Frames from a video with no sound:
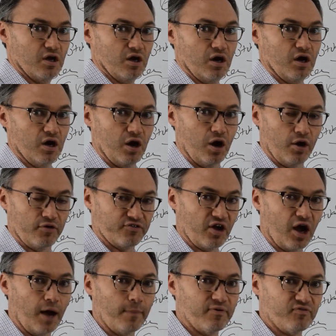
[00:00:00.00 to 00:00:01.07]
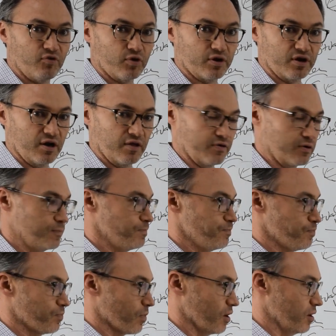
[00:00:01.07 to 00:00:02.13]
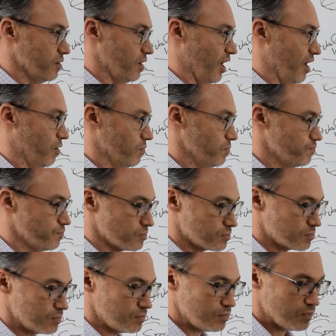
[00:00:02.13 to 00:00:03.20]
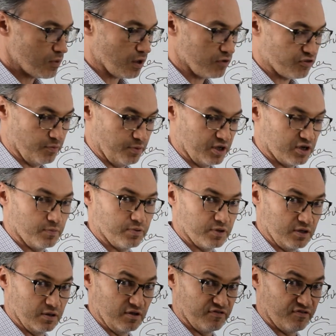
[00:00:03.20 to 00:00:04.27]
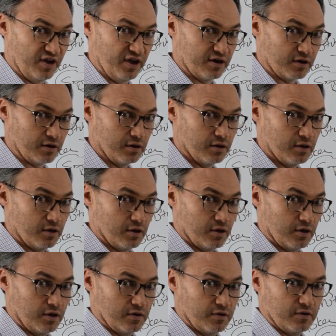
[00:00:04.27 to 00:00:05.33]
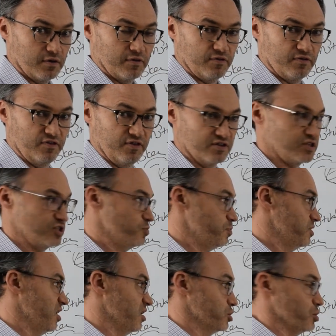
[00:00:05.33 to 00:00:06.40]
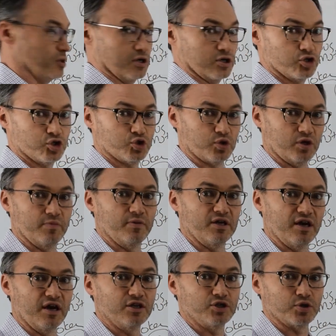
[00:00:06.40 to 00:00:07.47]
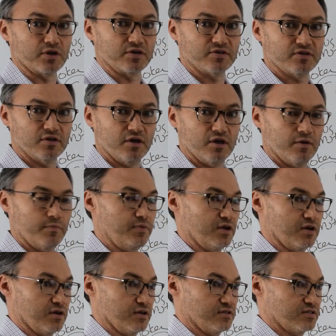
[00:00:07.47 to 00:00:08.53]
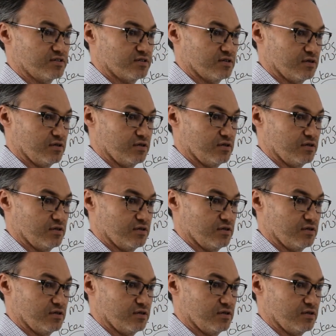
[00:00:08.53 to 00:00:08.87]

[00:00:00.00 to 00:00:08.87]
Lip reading: on top of one another. Now, to be completely fair, this is potentially extremely dangerous, because